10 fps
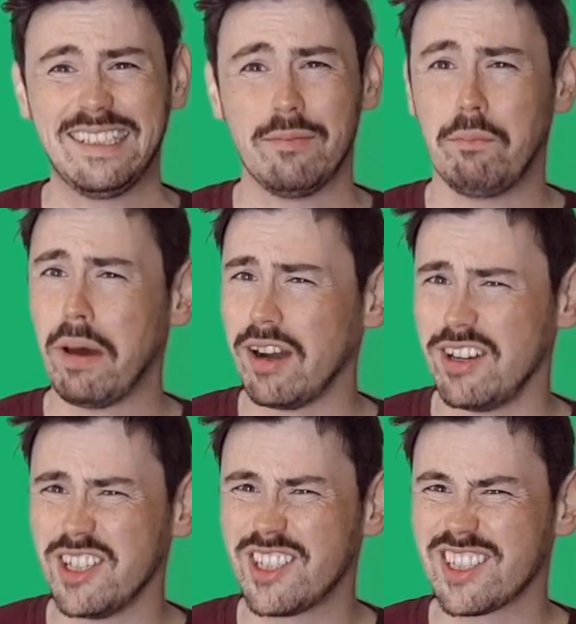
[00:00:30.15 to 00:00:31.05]

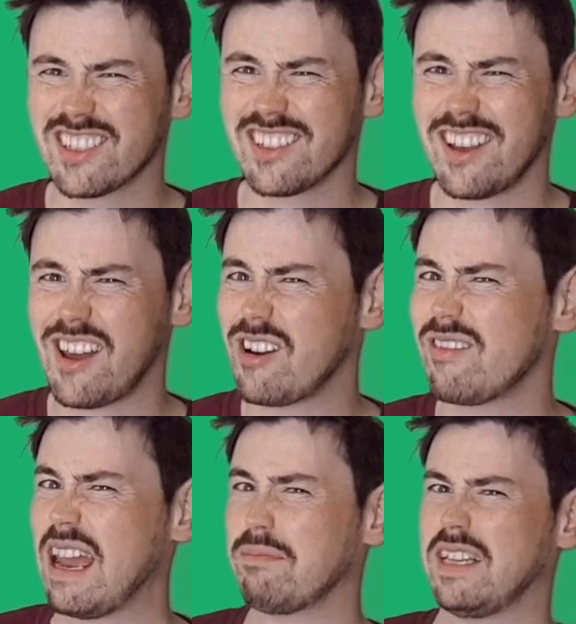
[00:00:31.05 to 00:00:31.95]
birds are
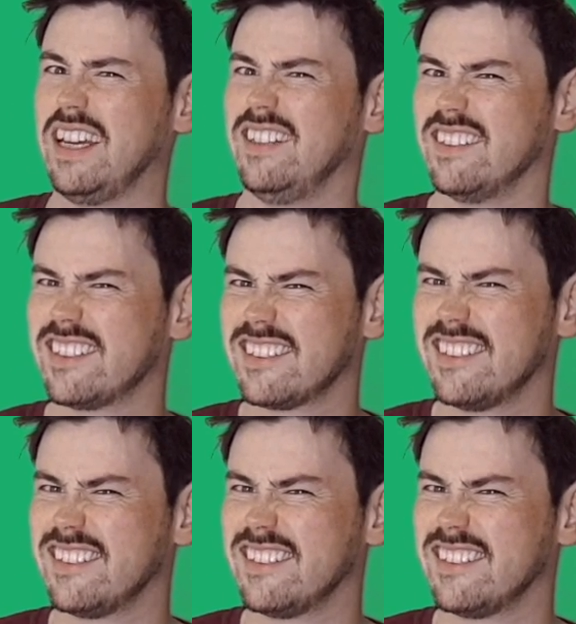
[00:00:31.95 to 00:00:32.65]
reptiles,